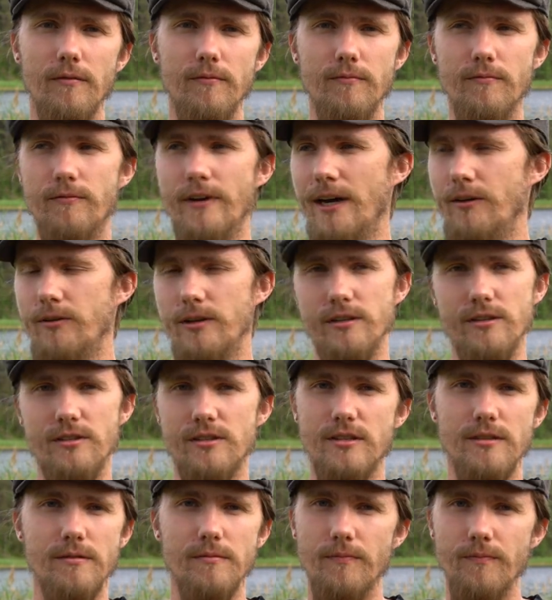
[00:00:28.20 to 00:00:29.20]

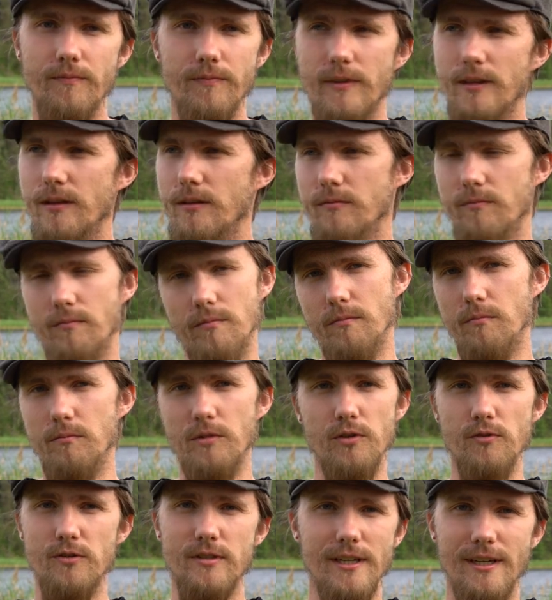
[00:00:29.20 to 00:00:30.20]
various
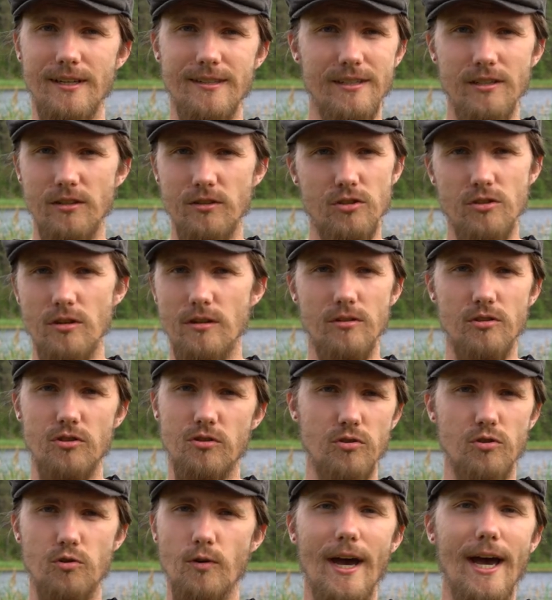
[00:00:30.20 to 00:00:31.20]
musics and
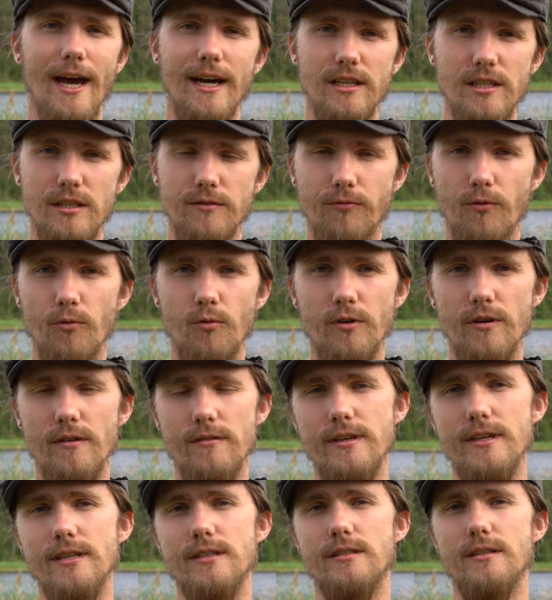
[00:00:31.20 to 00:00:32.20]
tracks for
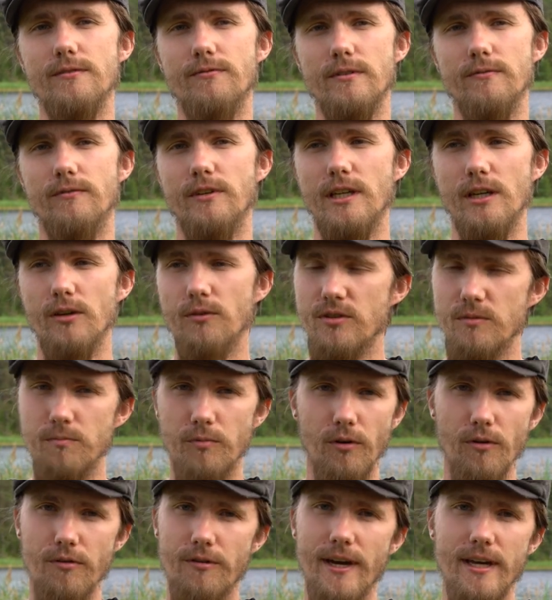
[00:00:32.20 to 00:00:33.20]
these different videos,
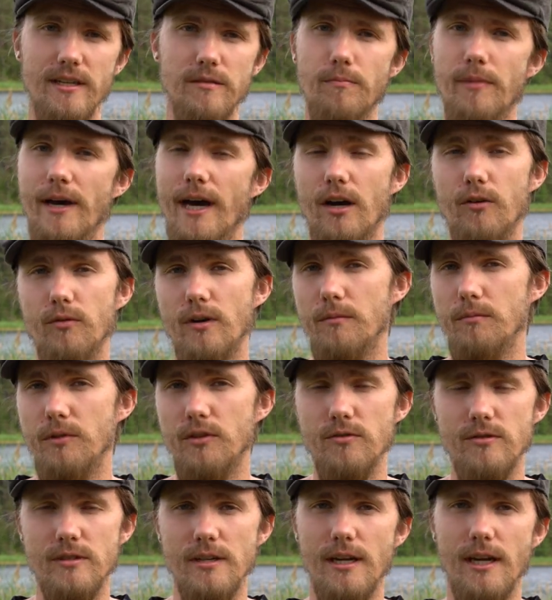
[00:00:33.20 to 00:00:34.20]
both as background
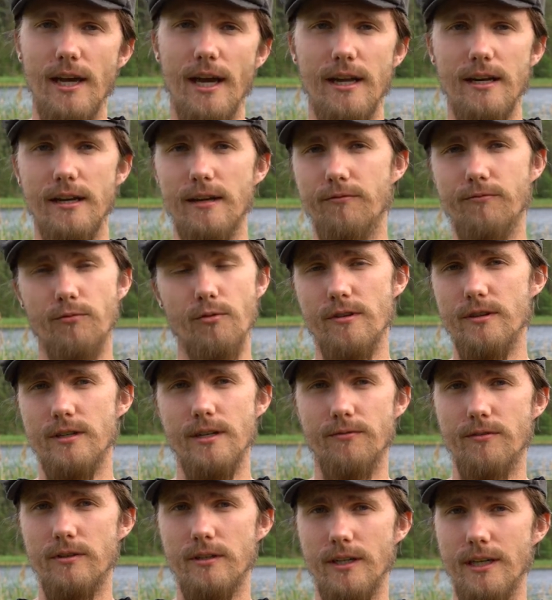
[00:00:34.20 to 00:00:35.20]
music and for the
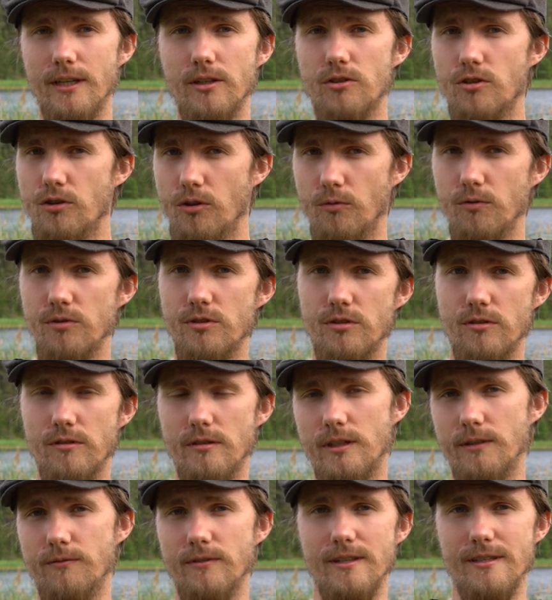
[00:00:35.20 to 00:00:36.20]
different intros to
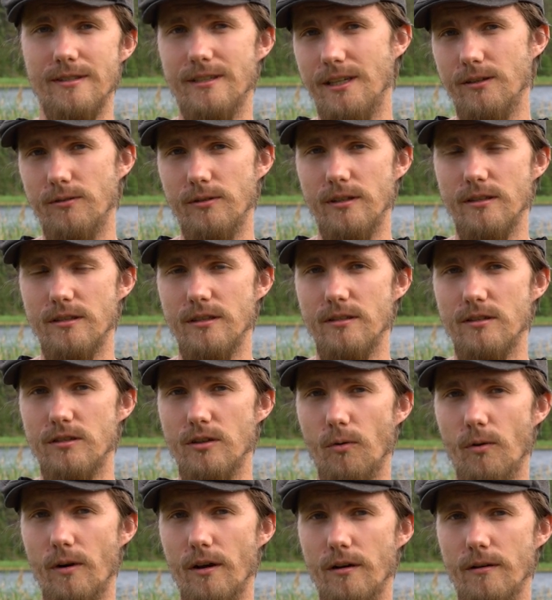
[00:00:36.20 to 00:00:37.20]
the different series and
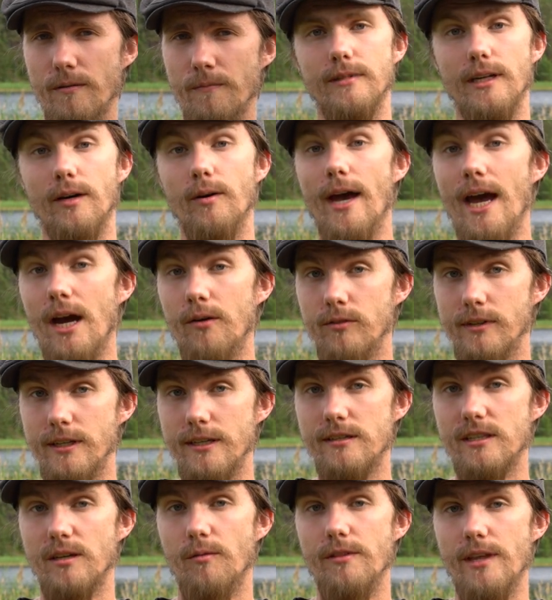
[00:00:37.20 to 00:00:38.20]
so on. Now, I have
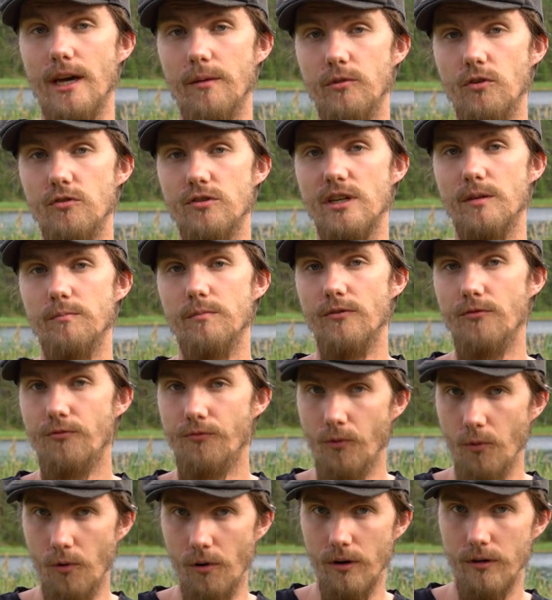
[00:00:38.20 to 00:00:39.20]
released some of that music
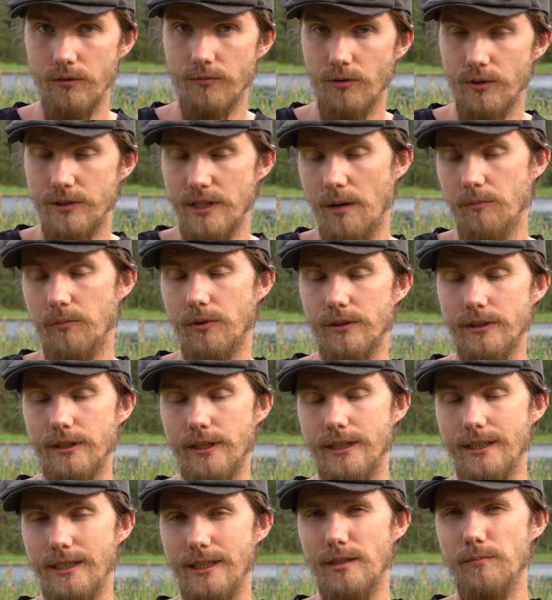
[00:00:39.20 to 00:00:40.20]
before, for example, in
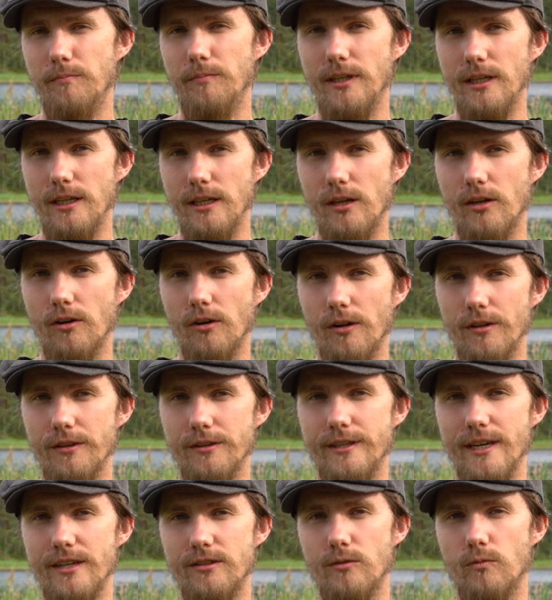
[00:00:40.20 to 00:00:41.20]
an EP
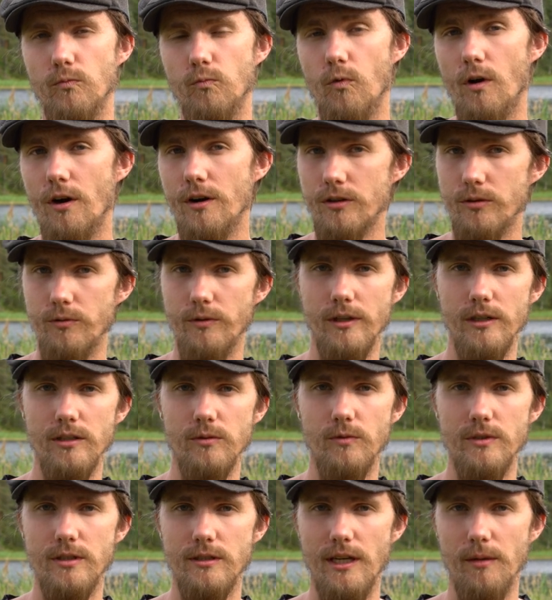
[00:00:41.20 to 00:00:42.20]
called Desert
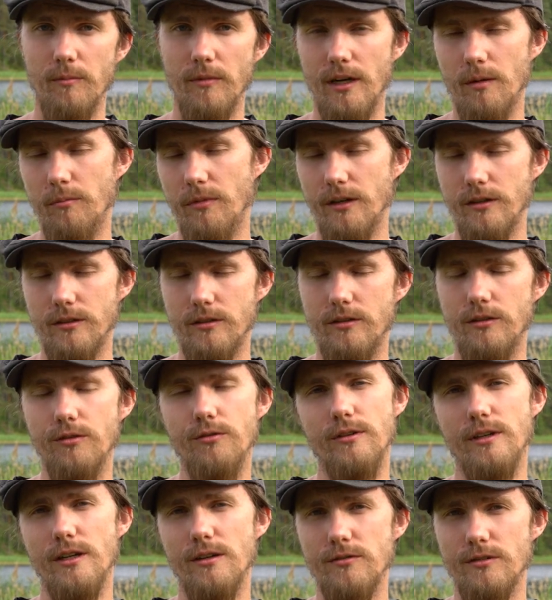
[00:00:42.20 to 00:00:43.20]
Wanderings, which came out about
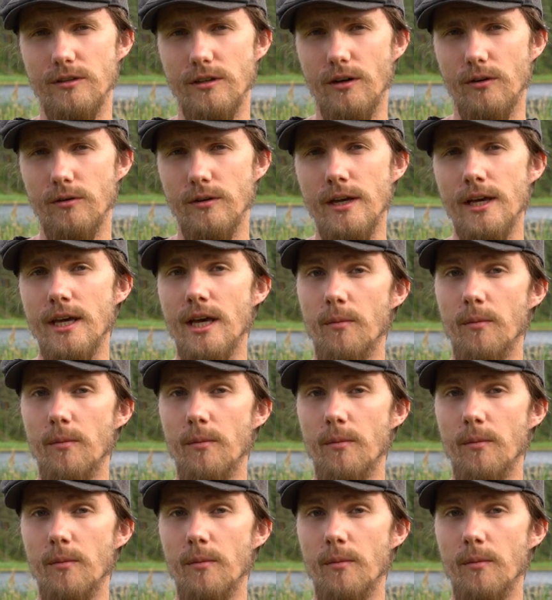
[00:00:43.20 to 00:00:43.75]
2 years ago.